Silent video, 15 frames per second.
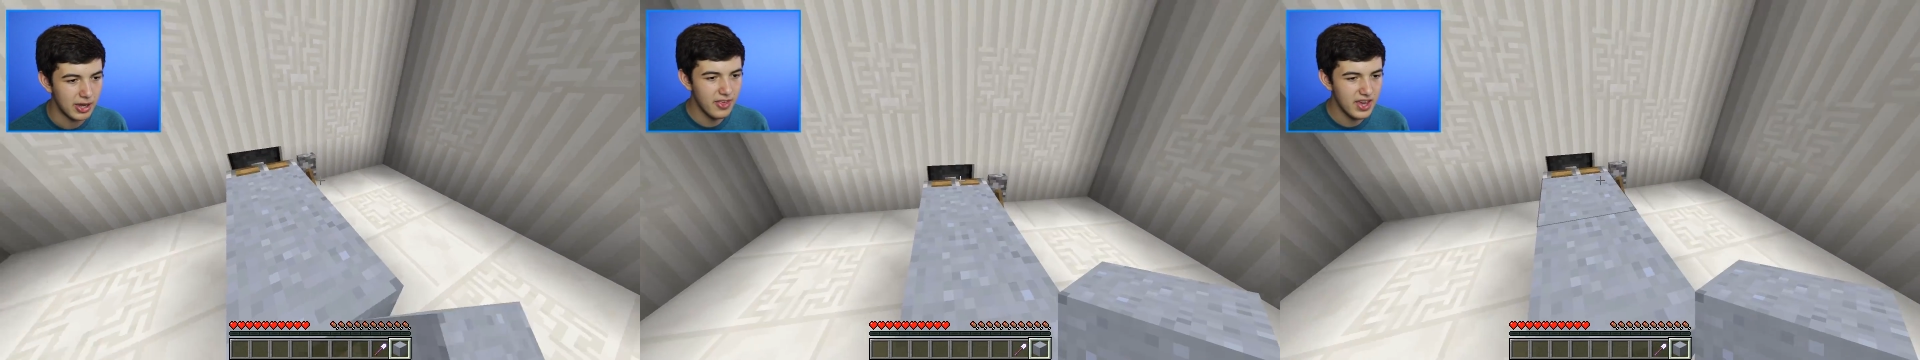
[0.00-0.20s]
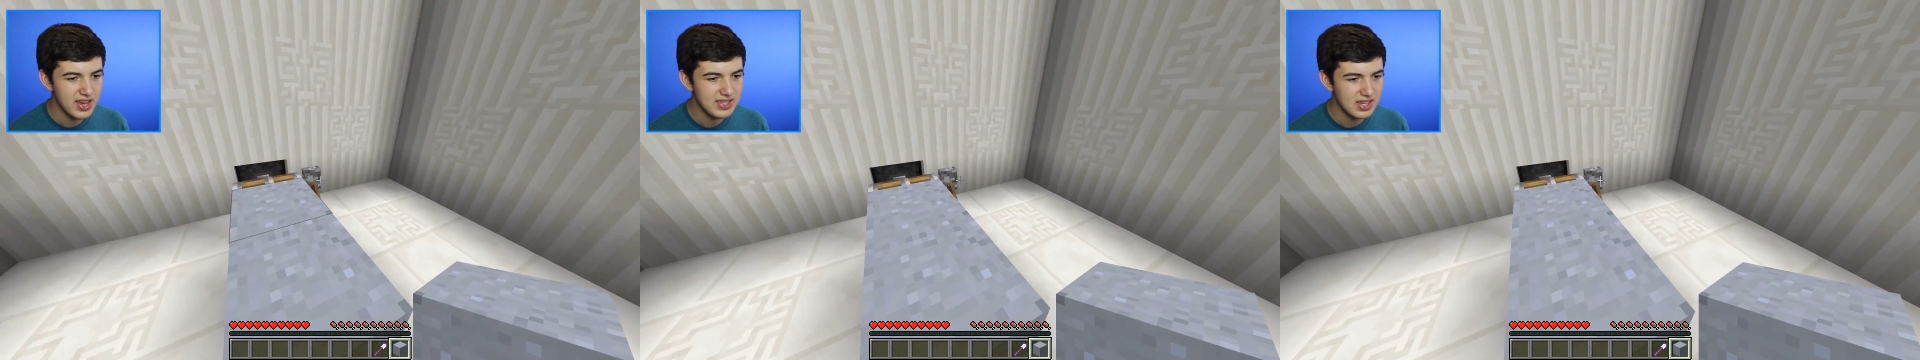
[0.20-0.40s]

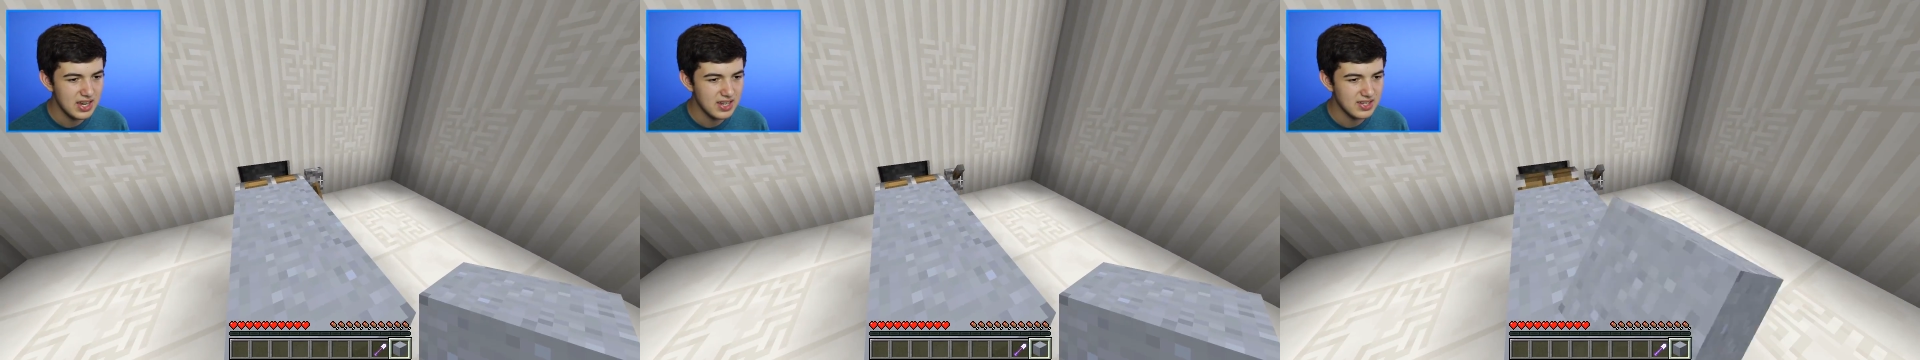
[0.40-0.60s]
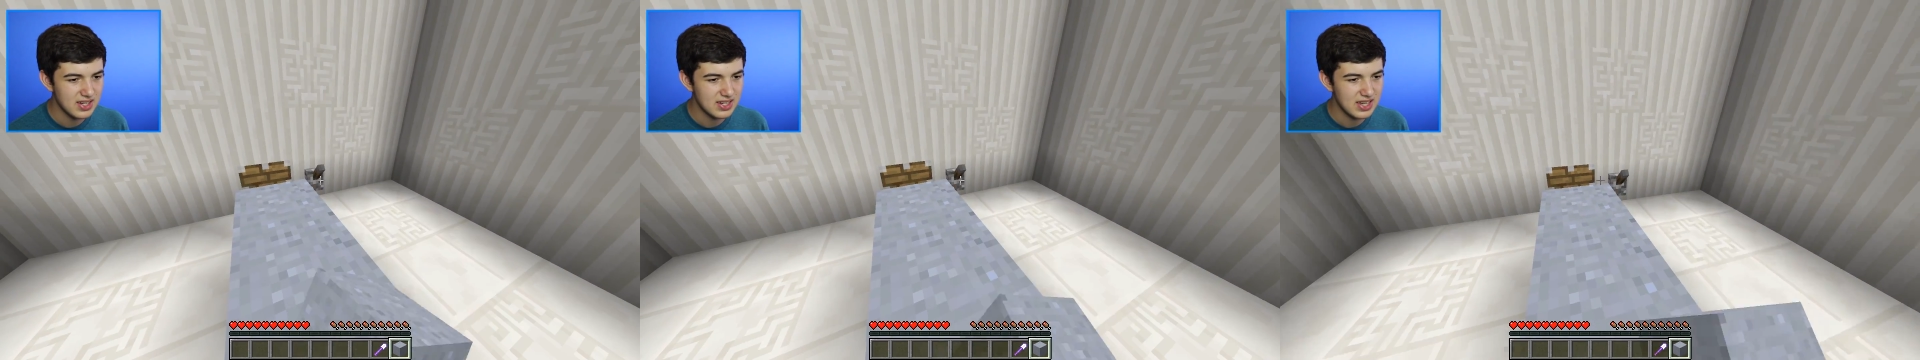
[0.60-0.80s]
This
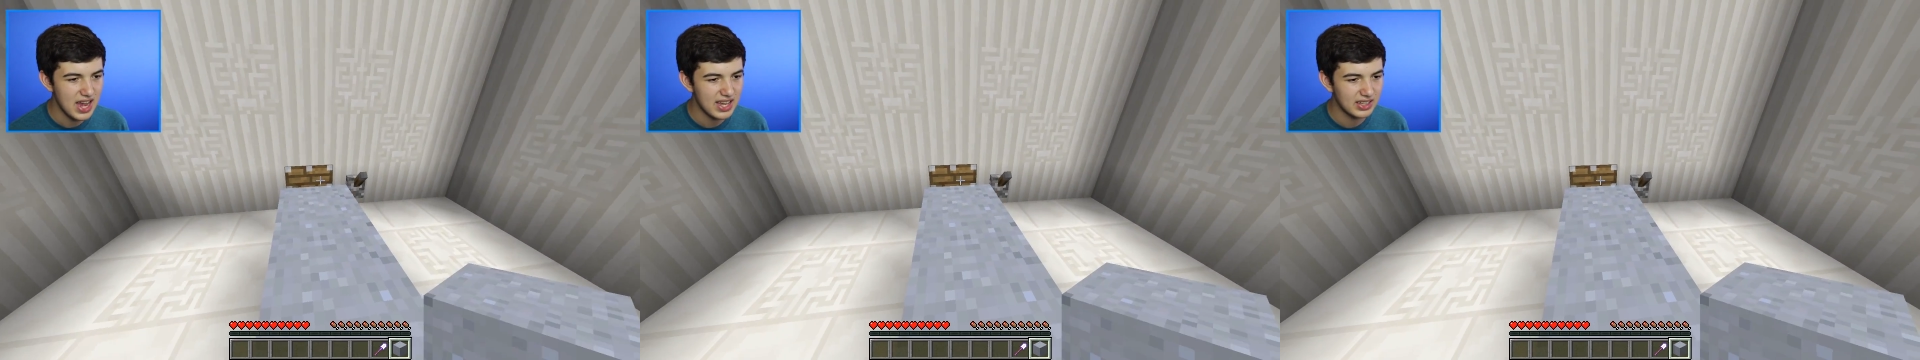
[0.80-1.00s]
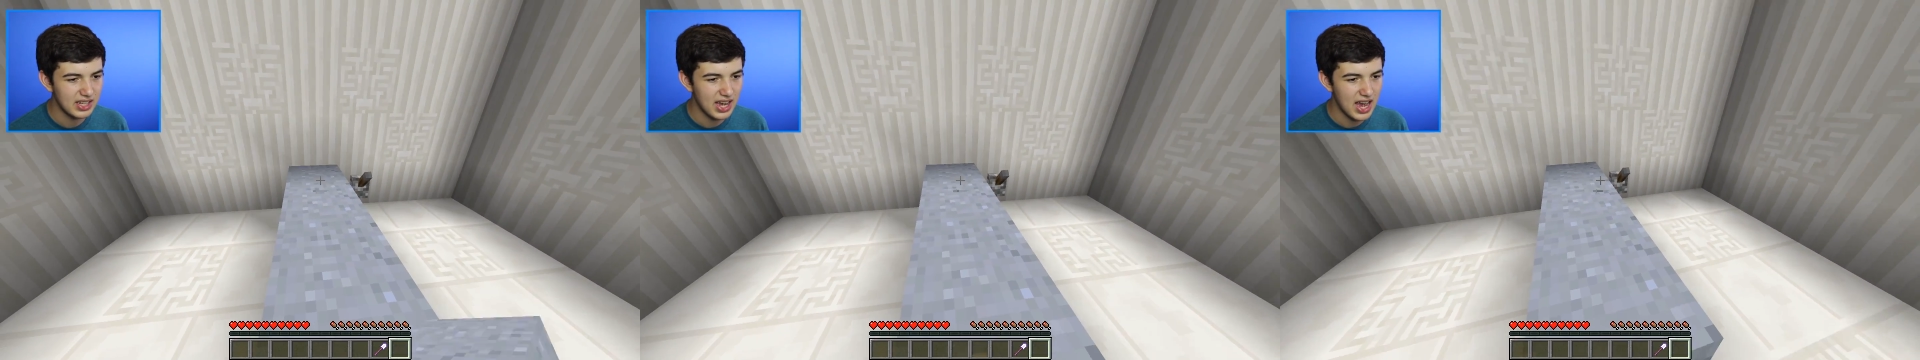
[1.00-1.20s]
is
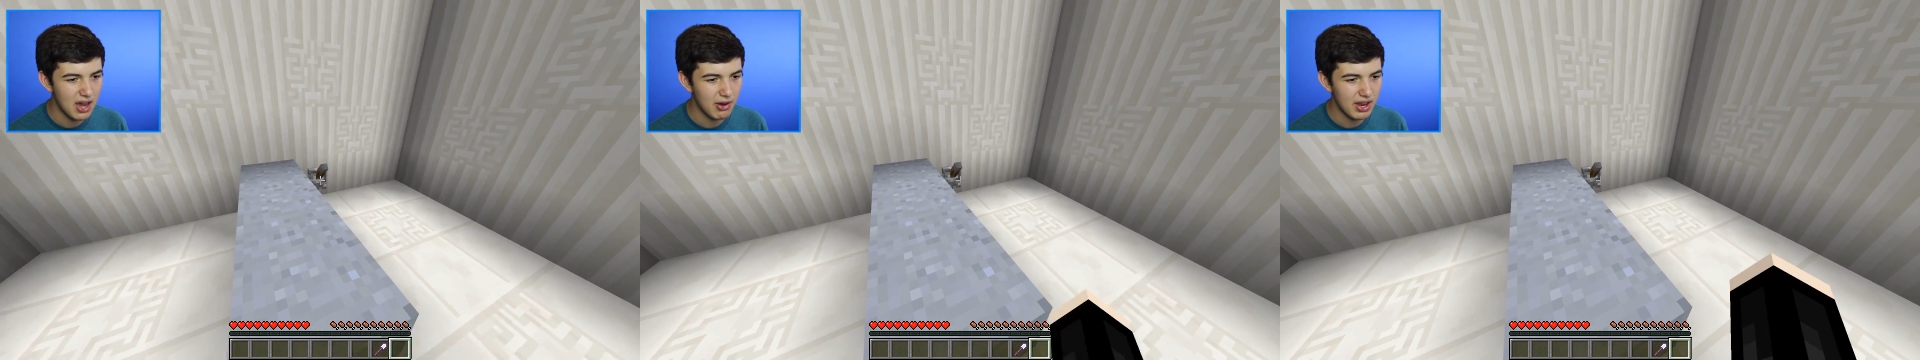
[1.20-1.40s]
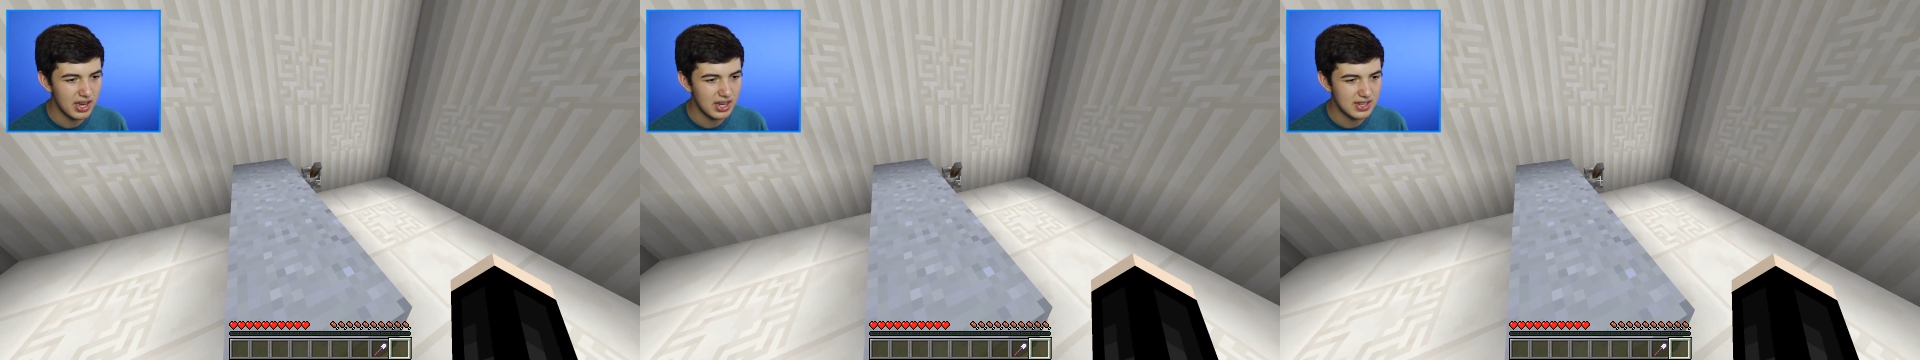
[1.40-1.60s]
exactly how
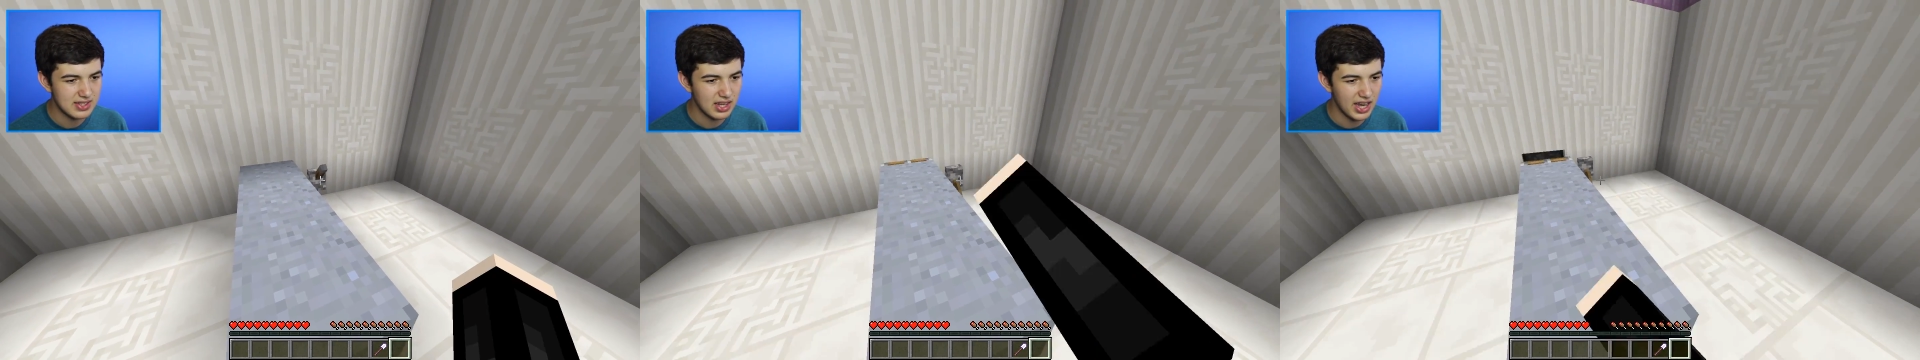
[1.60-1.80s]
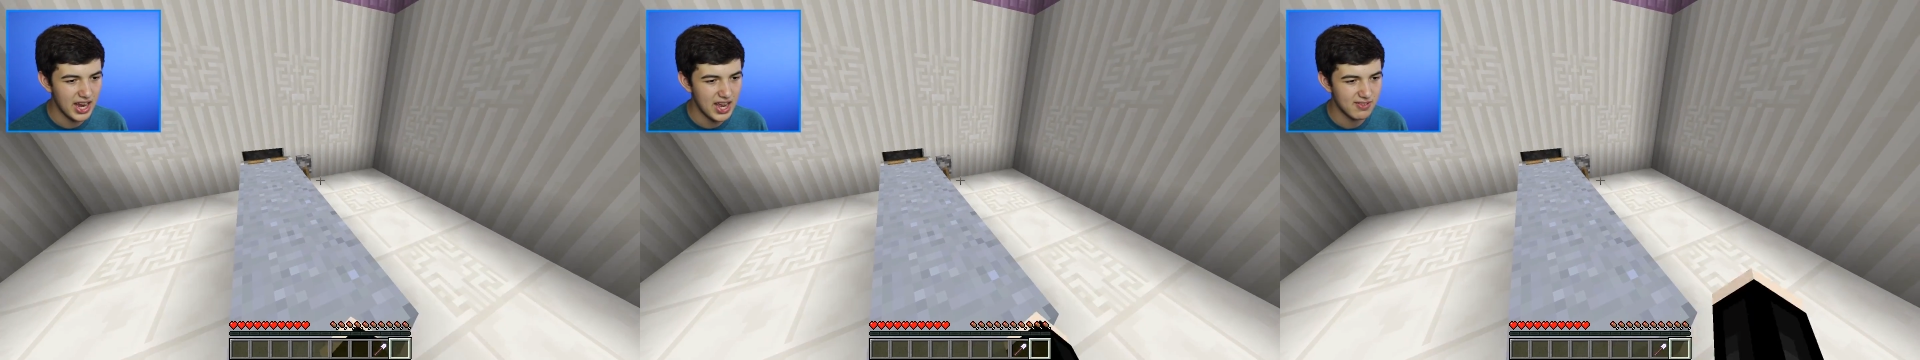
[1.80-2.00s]
it is
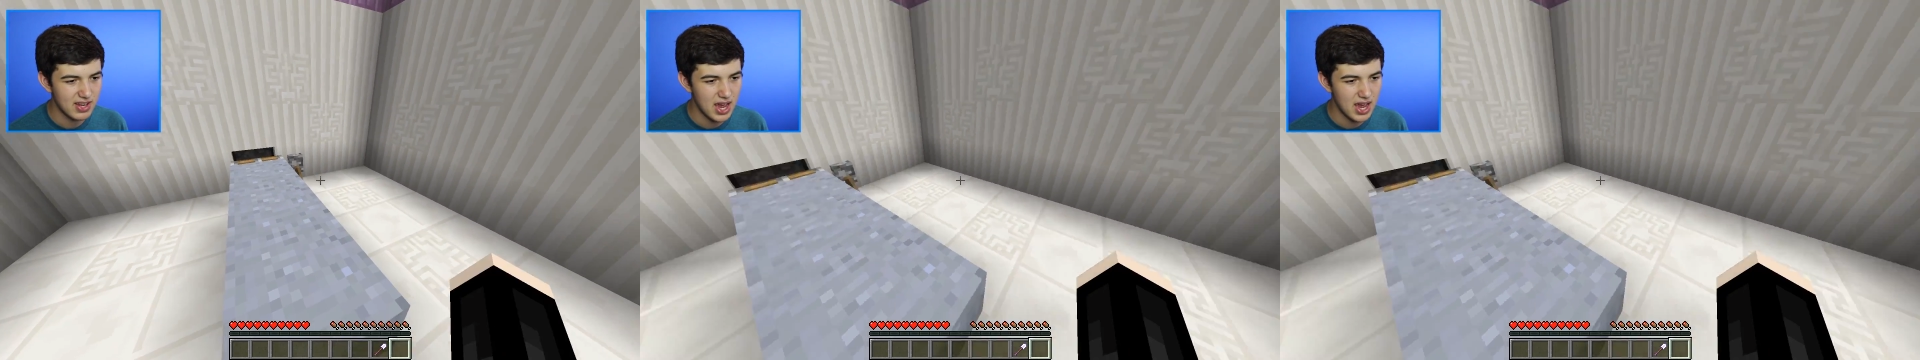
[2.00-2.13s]
gonna have